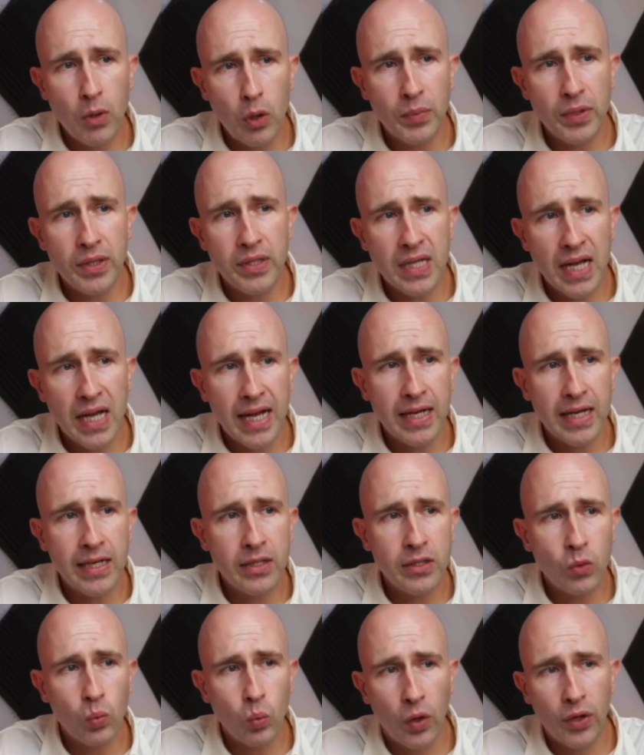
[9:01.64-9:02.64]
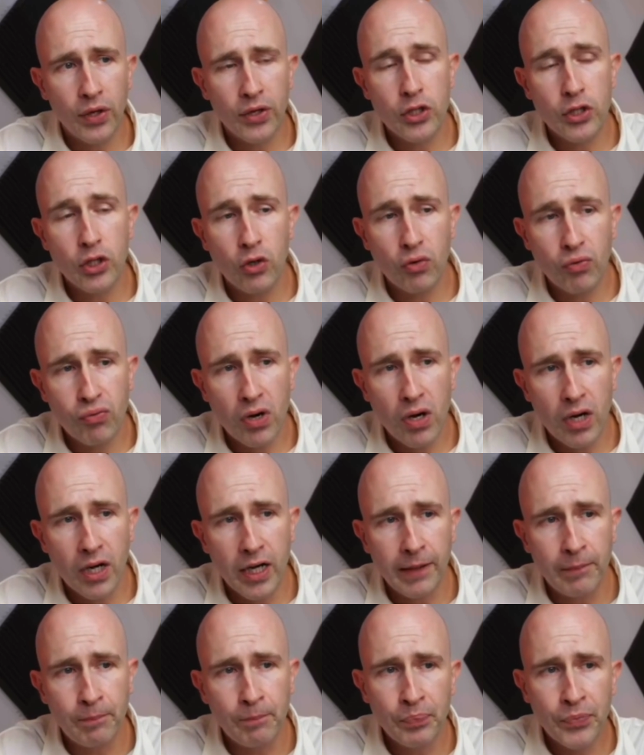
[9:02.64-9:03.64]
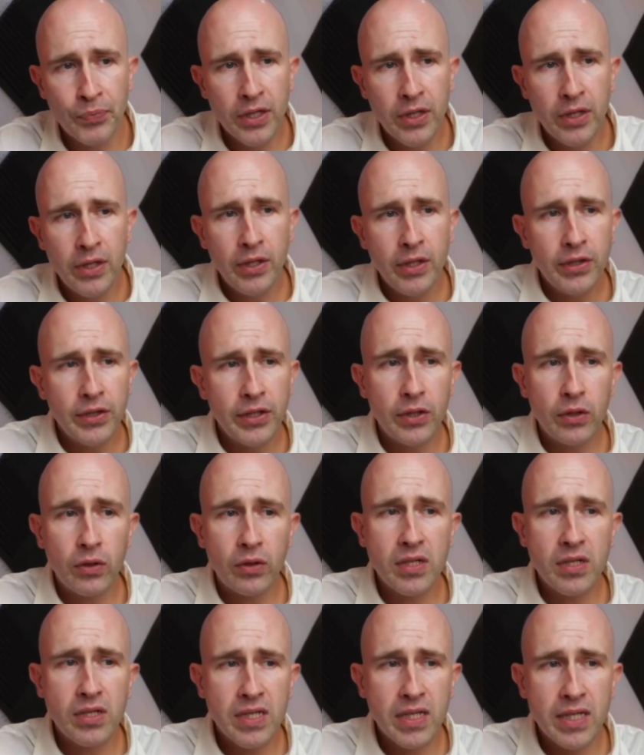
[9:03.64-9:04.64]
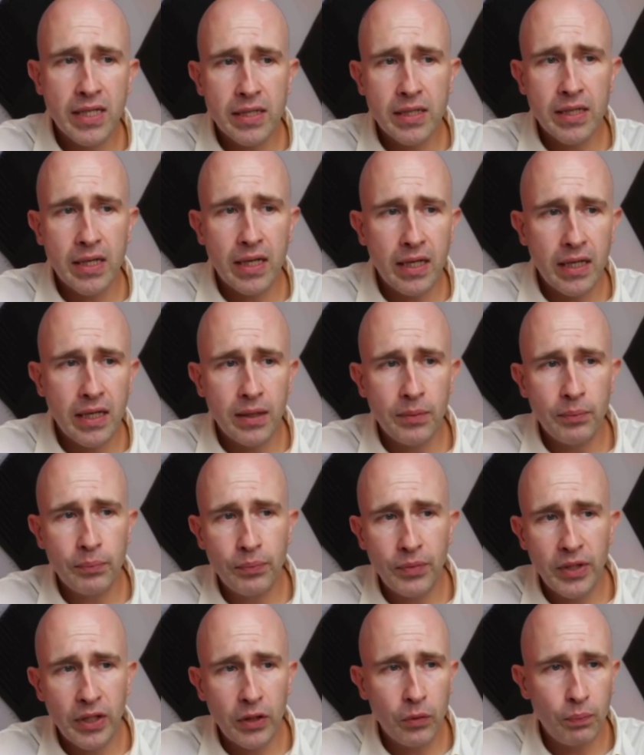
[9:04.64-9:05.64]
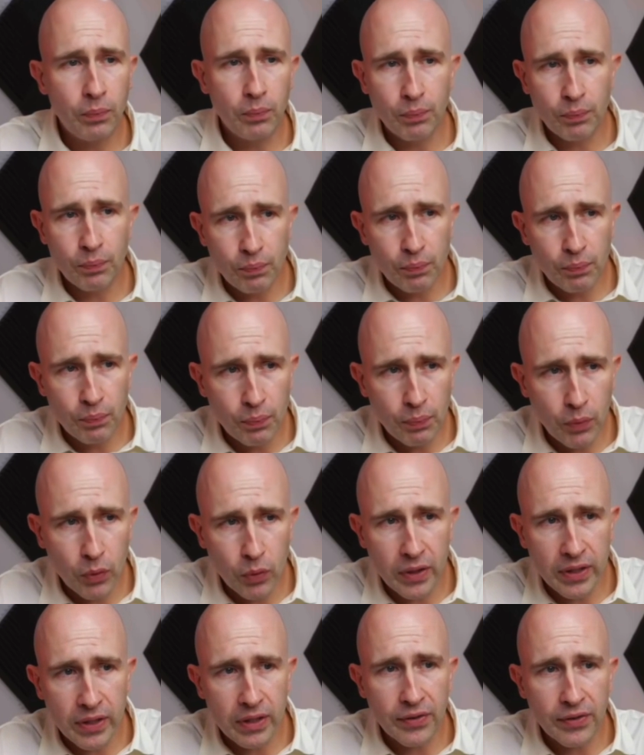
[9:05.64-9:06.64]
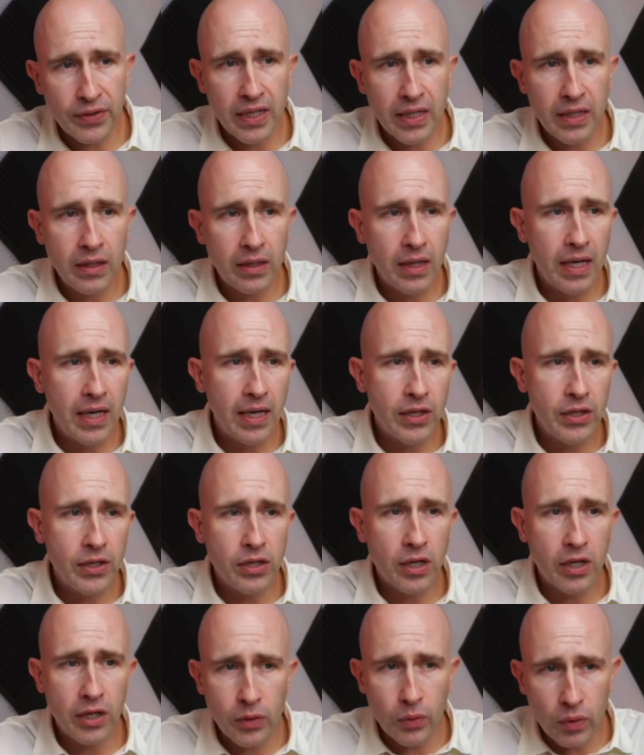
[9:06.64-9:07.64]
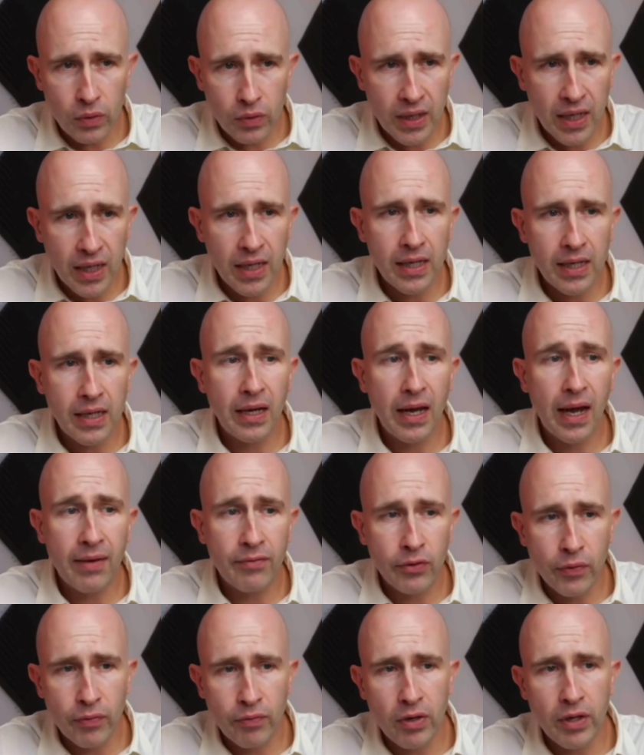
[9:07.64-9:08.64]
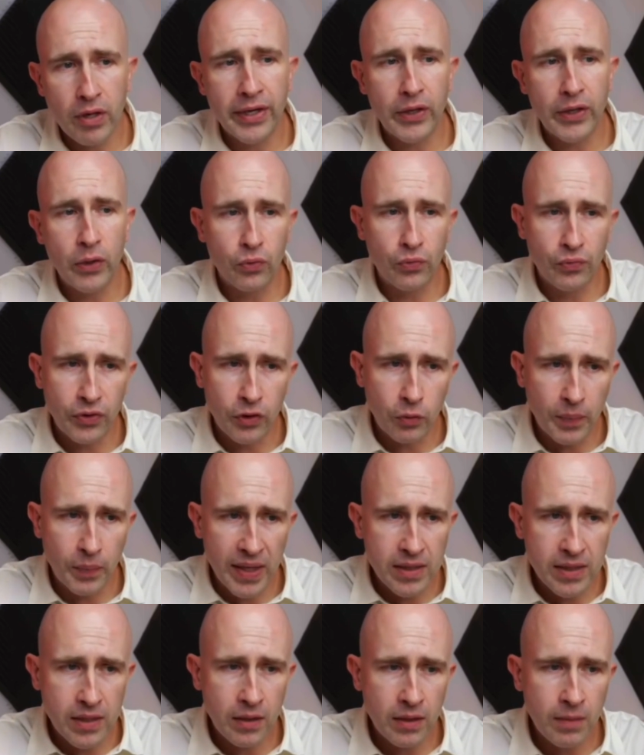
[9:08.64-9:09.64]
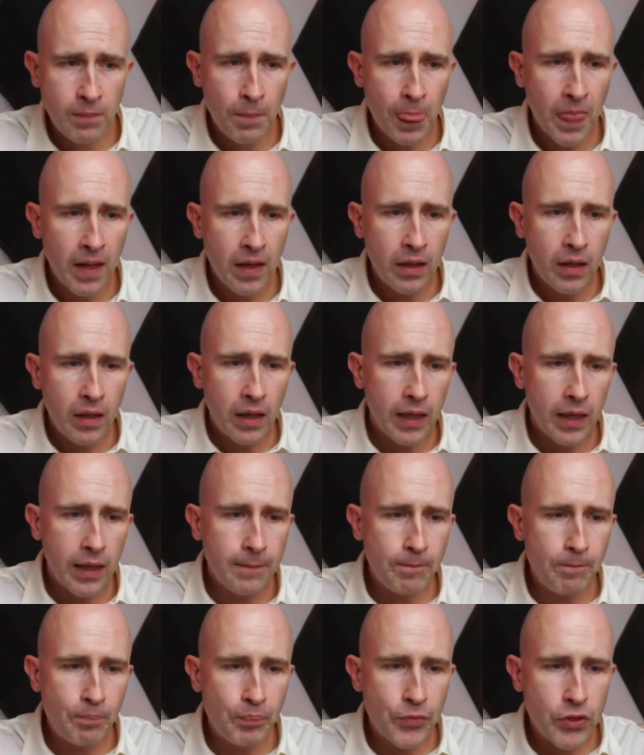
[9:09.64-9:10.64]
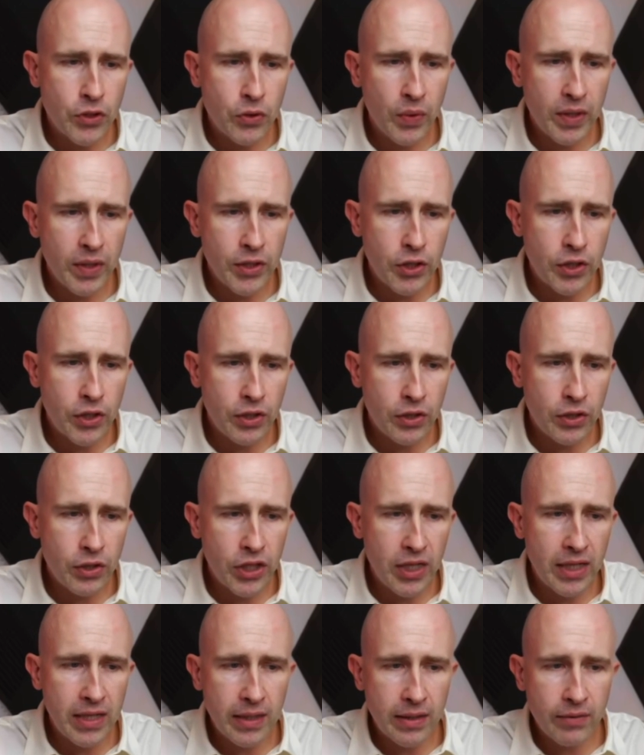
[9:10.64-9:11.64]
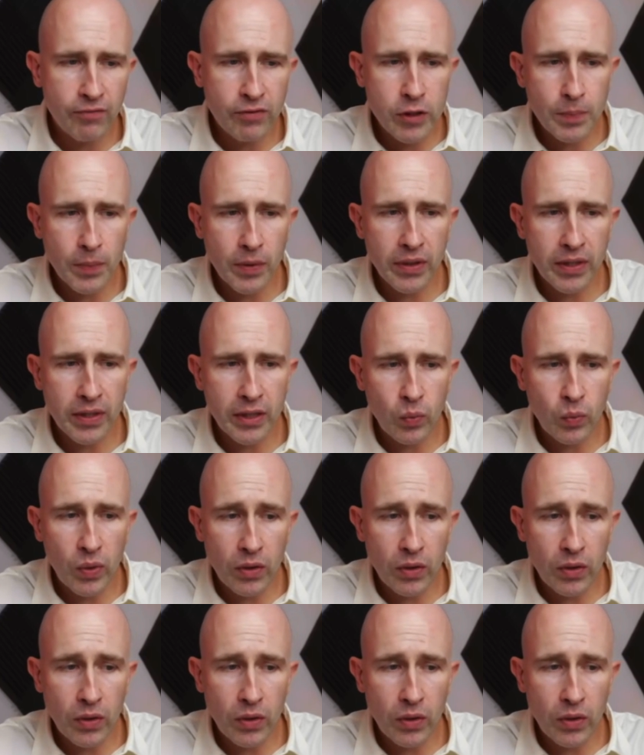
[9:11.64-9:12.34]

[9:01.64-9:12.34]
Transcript: moment and want to cry. The doctor said, poor little thing, and are you okay? Have a cry, you'll feel better. To which she then responded,